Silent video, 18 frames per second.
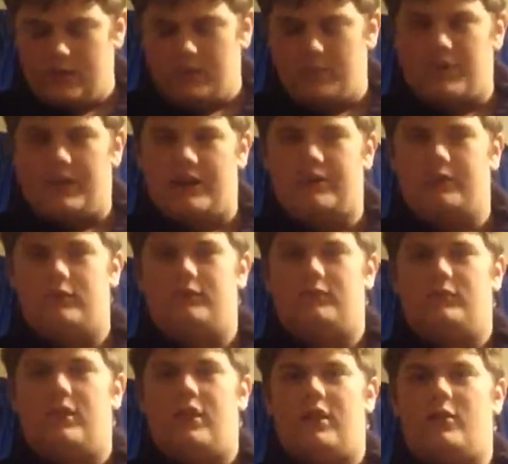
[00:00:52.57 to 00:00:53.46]
but
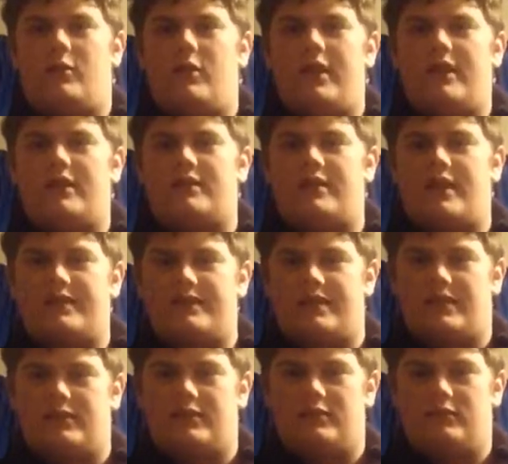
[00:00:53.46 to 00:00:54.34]
in a way it
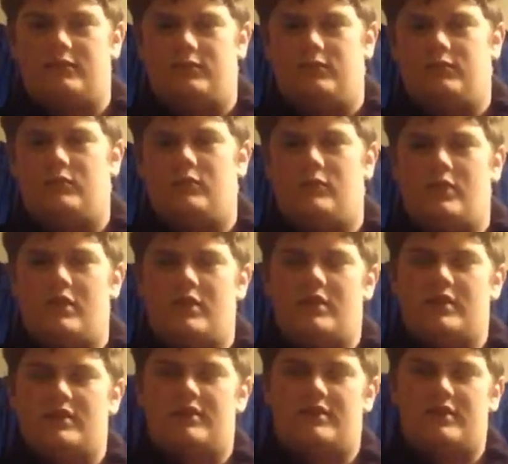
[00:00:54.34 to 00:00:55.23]
doesn't.
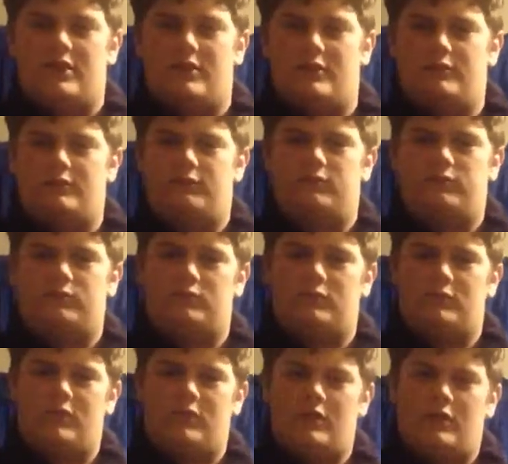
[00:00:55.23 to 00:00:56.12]
So
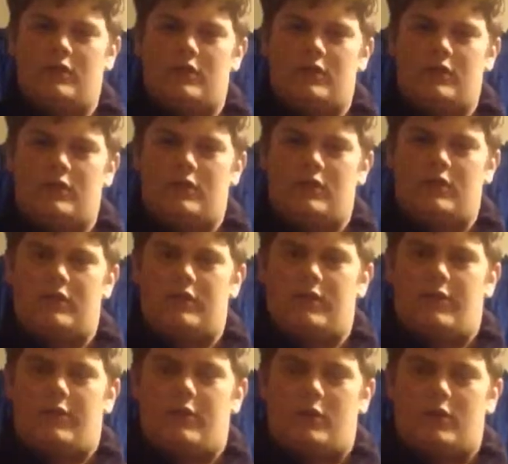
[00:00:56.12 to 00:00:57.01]

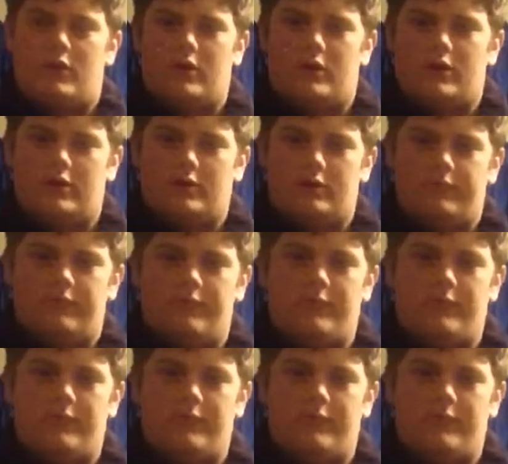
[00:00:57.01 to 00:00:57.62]
for